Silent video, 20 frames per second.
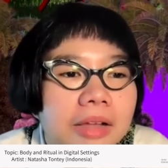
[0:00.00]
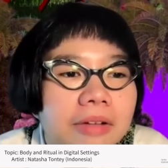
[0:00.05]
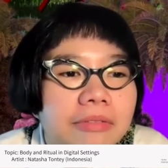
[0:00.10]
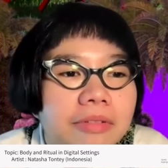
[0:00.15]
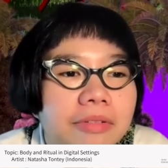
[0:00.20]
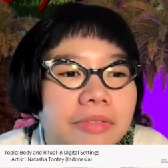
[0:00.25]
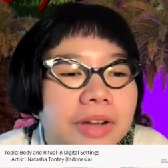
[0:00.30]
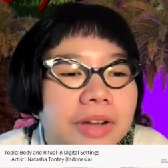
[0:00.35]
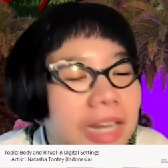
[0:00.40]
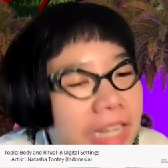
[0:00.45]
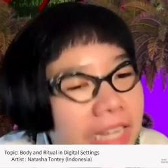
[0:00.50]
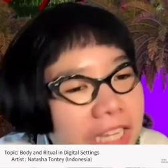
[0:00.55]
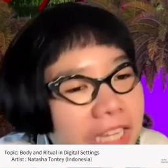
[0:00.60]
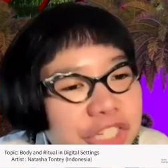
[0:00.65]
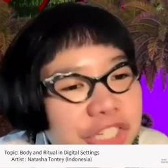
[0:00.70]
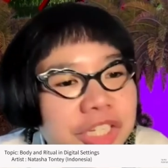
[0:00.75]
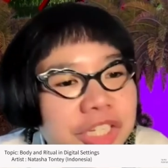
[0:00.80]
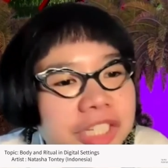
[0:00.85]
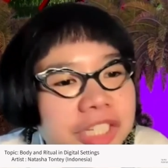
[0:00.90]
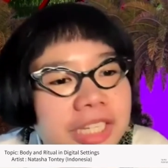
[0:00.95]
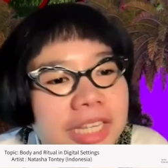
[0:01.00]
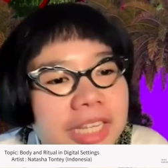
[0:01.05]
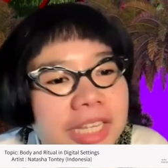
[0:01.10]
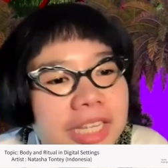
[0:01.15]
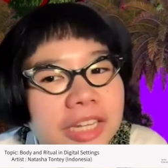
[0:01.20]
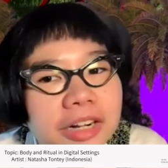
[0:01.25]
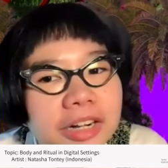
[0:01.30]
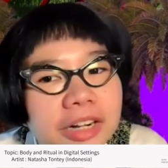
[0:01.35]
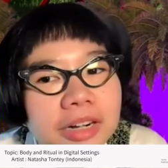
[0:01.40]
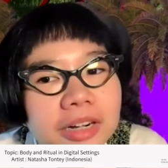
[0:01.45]
religious
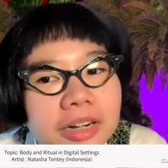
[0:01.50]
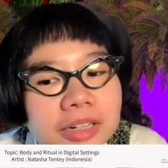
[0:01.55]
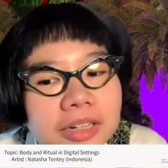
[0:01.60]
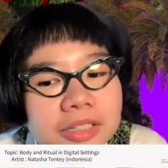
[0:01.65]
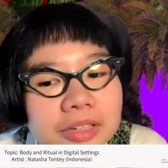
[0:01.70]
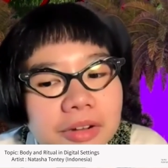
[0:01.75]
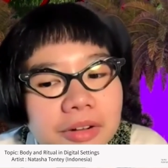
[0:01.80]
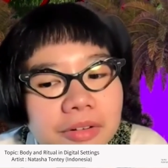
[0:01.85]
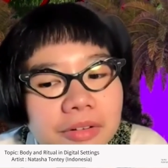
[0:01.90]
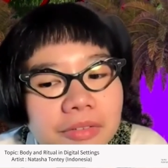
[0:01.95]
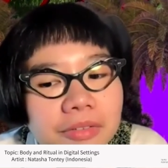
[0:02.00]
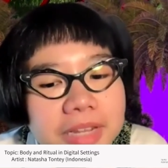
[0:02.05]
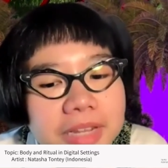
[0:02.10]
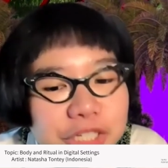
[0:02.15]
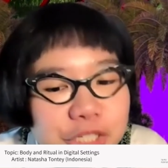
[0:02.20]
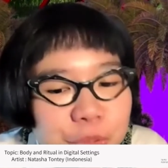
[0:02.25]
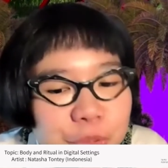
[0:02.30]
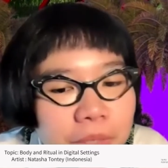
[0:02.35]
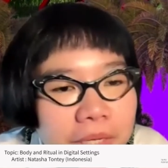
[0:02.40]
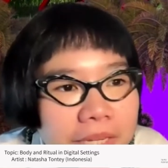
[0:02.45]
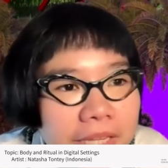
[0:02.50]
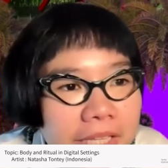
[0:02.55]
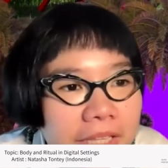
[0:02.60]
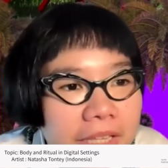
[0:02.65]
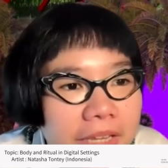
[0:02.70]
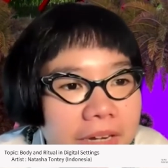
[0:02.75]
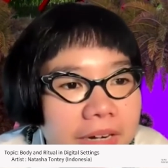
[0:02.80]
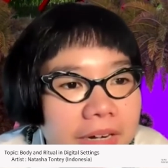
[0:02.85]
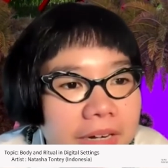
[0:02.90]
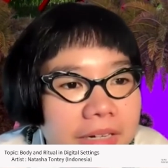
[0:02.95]
leaders or ritual
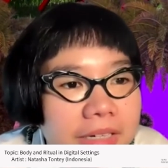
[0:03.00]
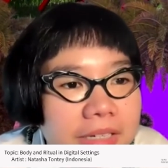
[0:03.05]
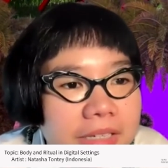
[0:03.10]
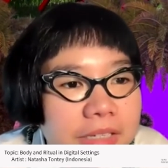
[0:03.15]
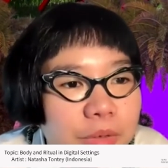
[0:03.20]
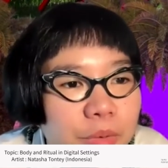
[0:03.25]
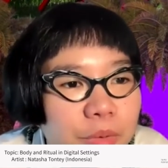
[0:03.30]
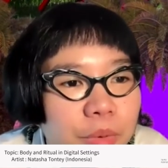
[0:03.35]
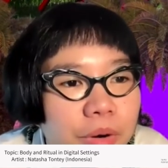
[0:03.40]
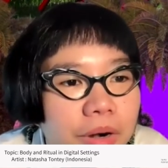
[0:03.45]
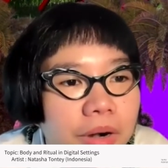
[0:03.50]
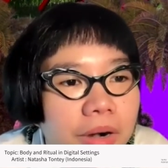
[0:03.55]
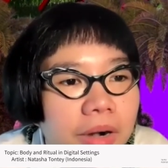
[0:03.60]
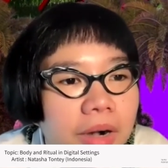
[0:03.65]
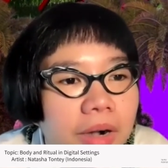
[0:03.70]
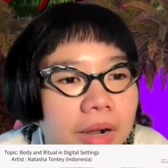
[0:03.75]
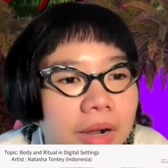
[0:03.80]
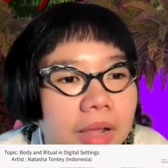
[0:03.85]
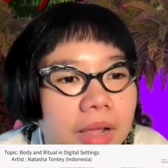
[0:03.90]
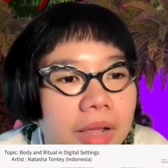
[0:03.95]
leaders or